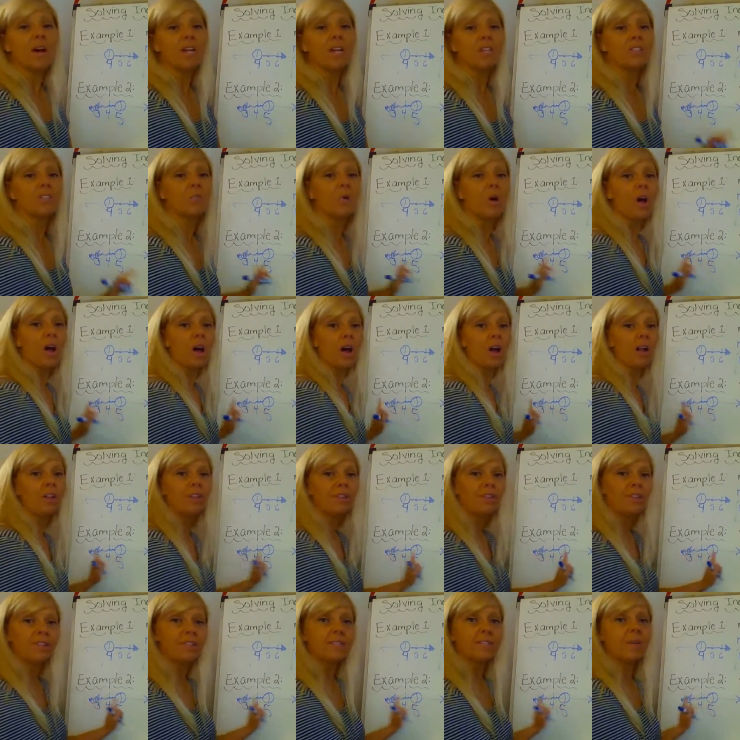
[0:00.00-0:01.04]
on. So all
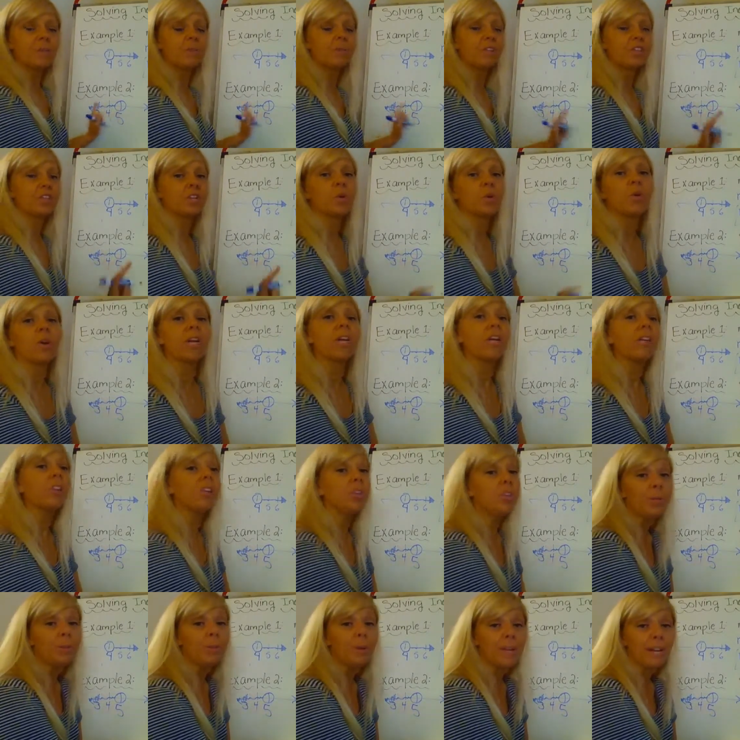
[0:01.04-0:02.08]
of these numbers are going to work,
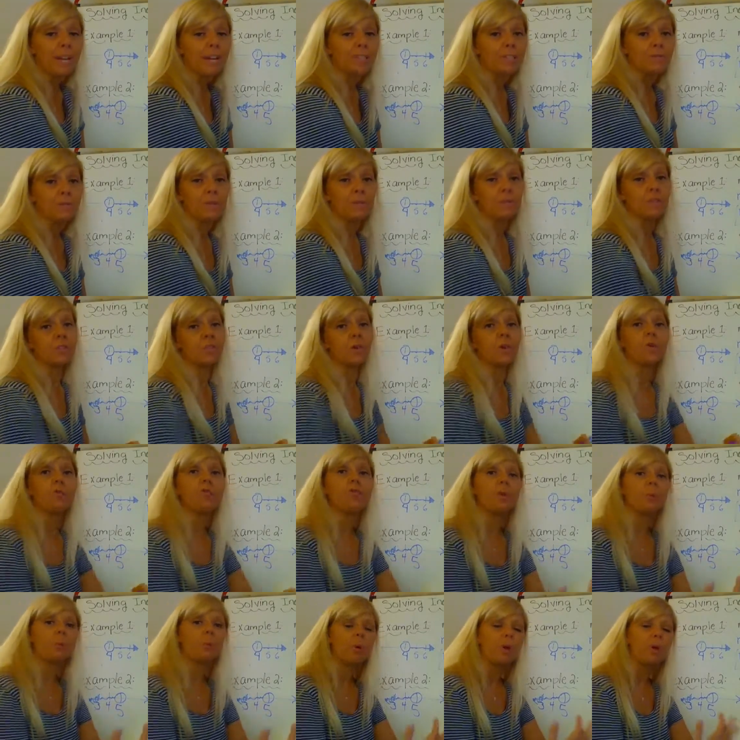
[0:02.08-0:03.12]
including my decimals. So
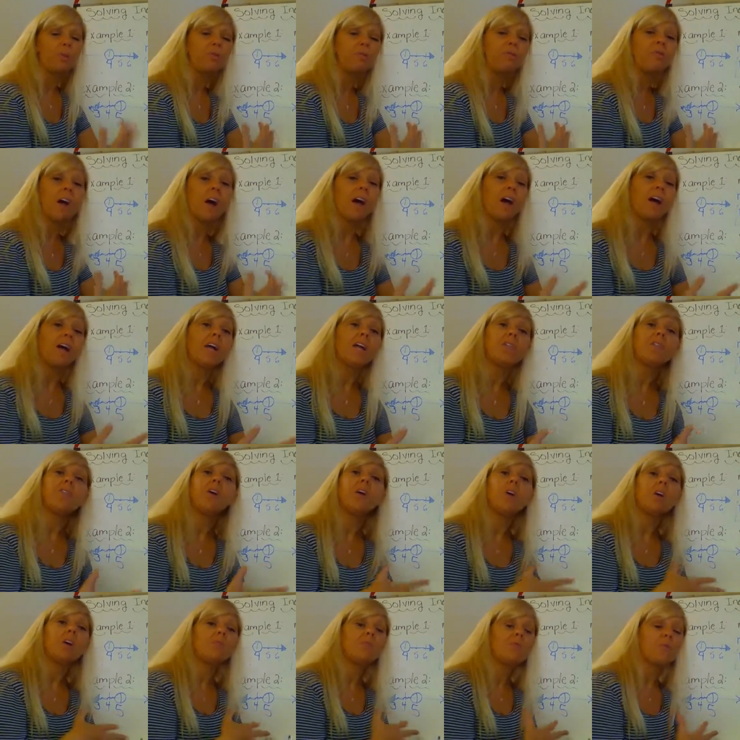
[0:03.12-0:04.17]
4.5,
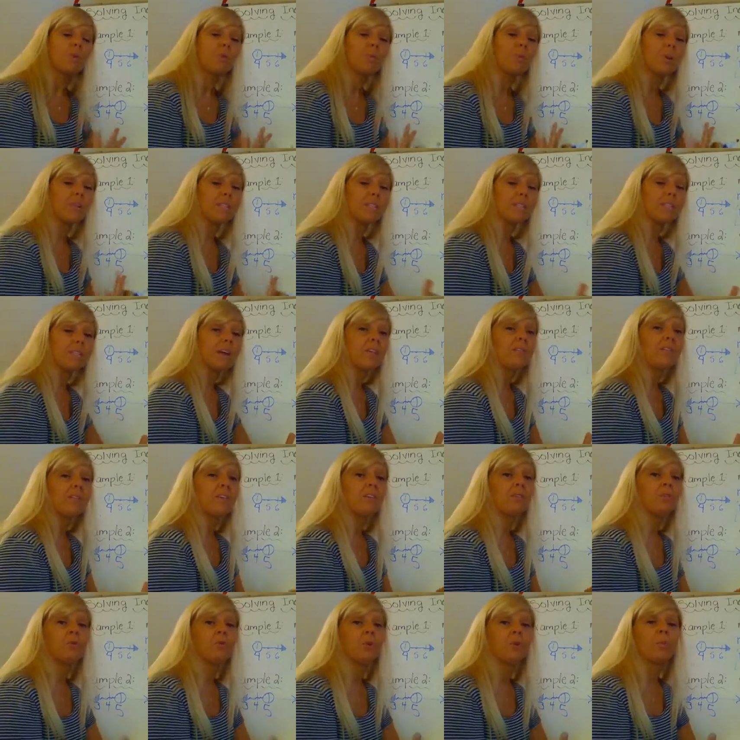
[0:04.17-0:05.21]

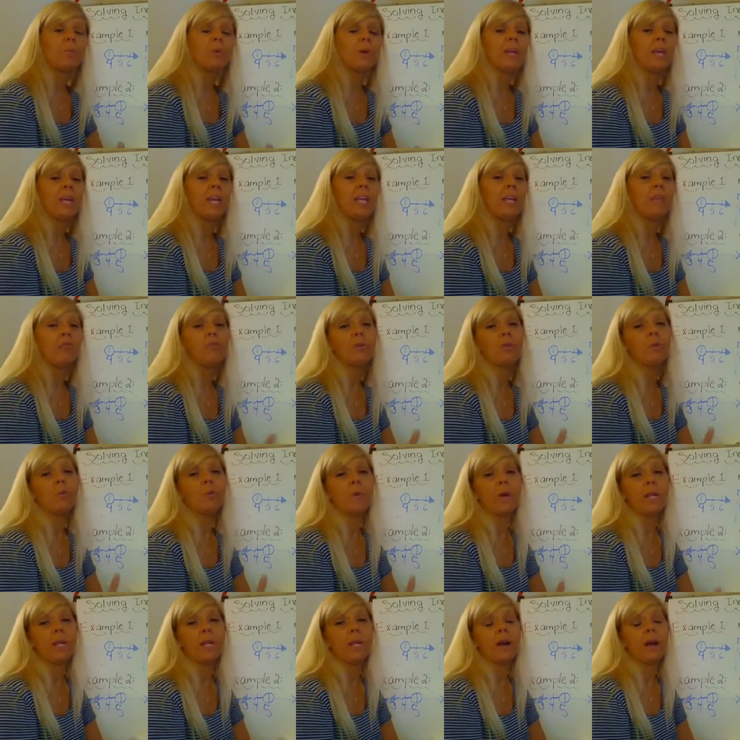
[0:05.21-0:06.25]
4.7, 4.8,
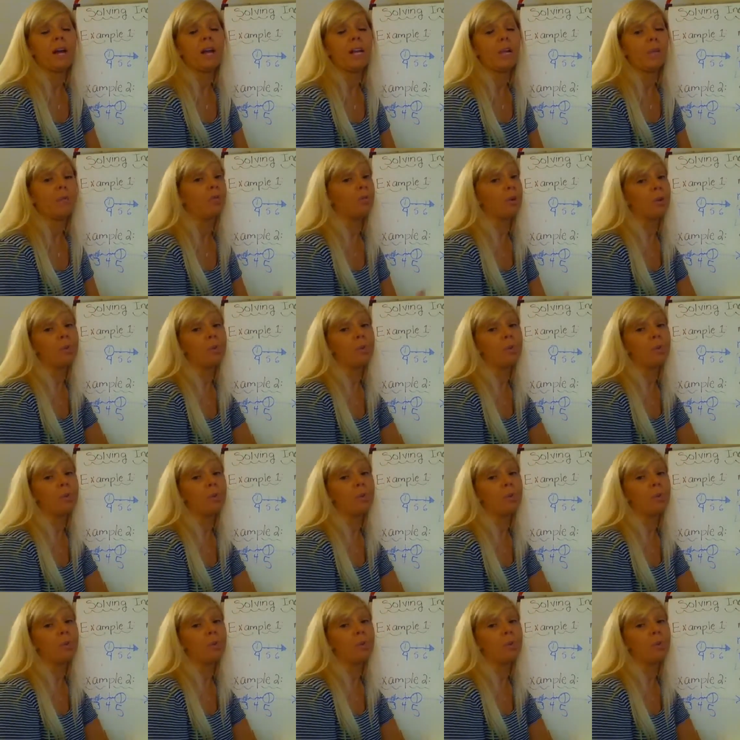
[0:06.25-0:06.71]
4.9,